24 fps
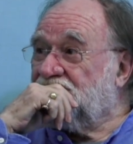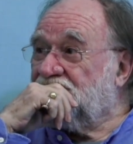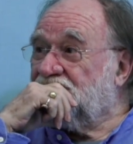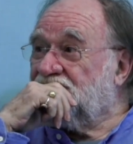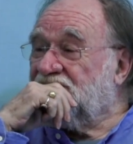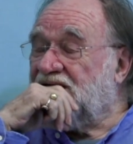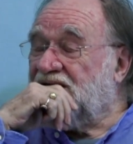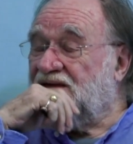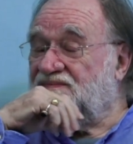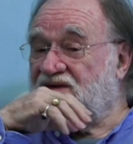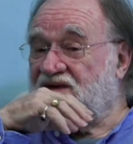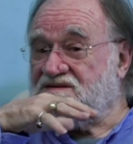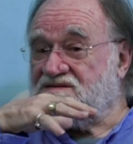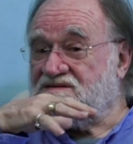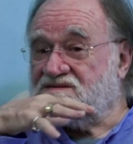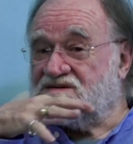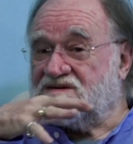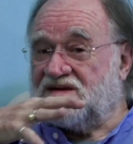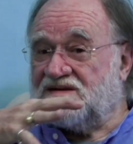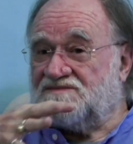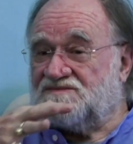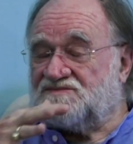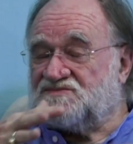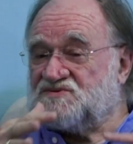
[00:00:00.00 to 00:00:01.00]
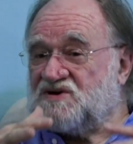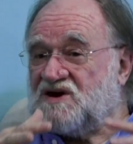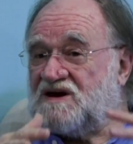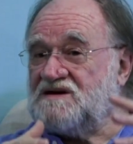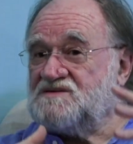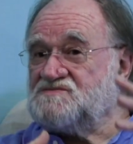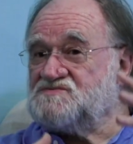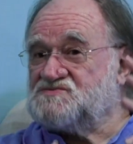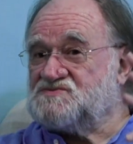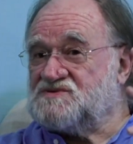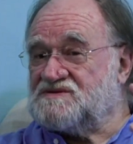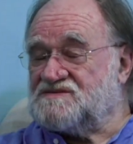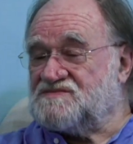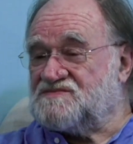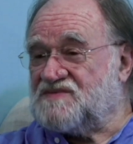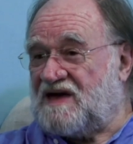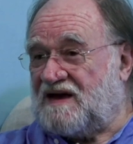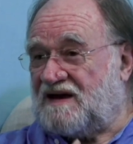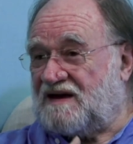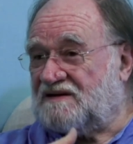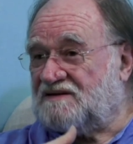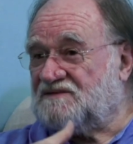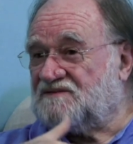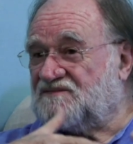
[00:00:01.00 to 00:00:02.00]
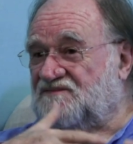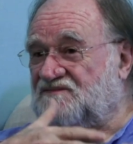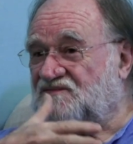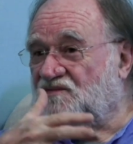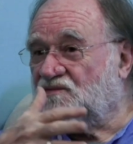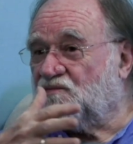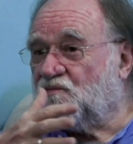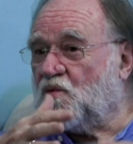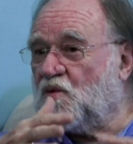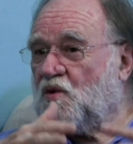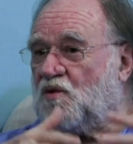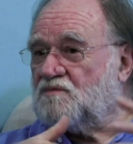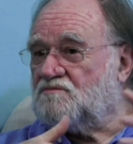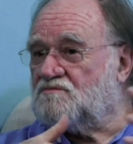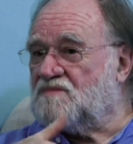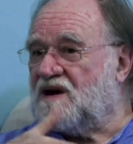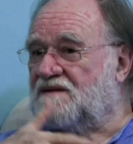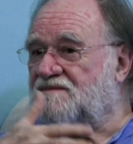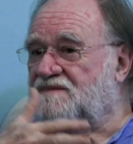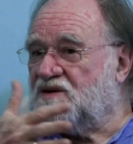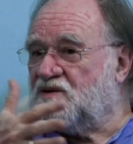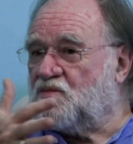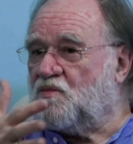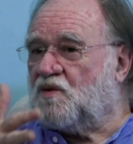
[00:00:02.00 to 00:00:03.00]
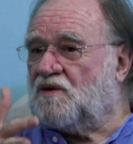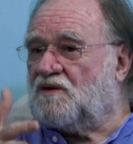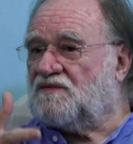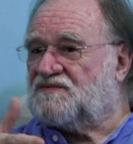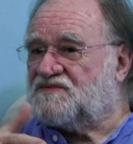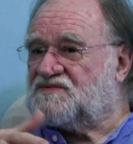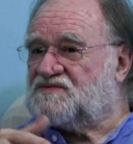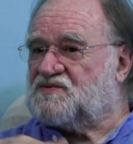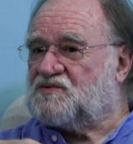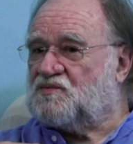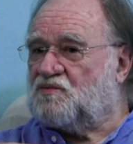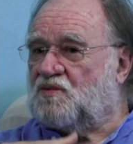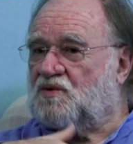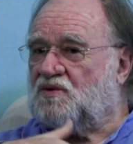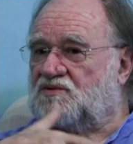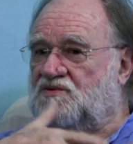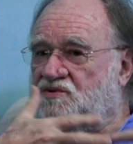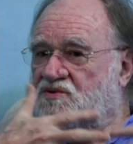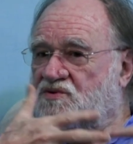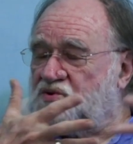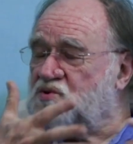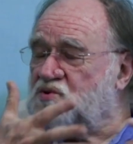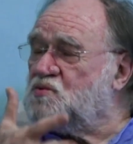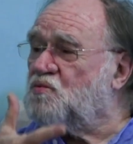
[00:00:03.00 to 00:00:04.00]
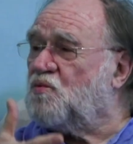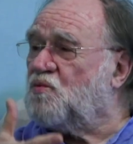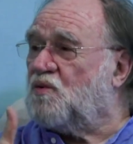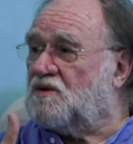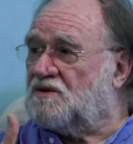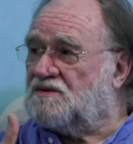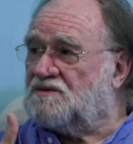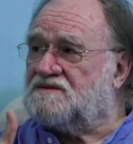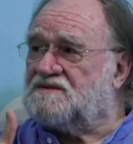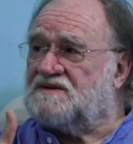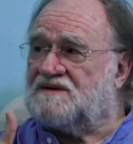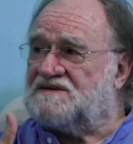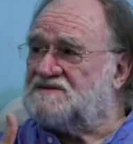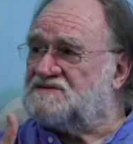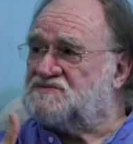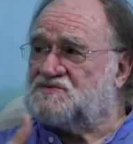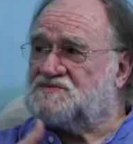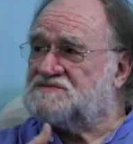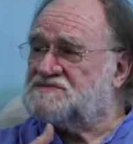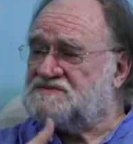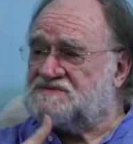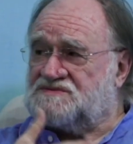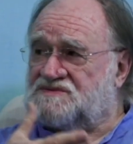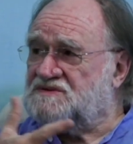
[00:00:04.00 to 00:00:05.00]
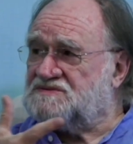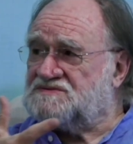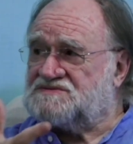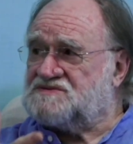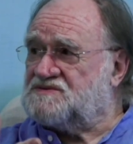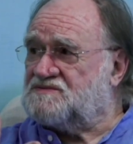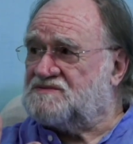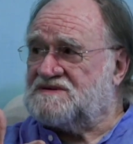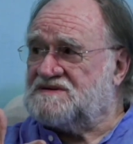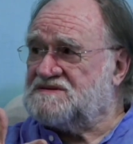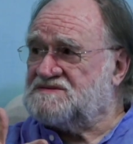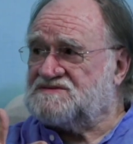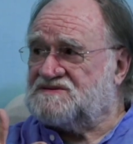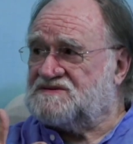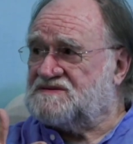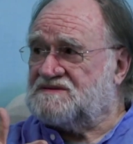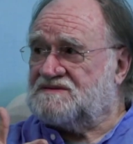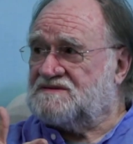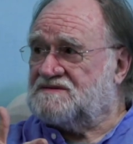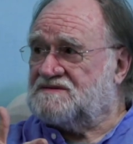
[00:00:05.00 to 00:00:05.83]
And then changing that from what mummy wants to what you want is also not so easy.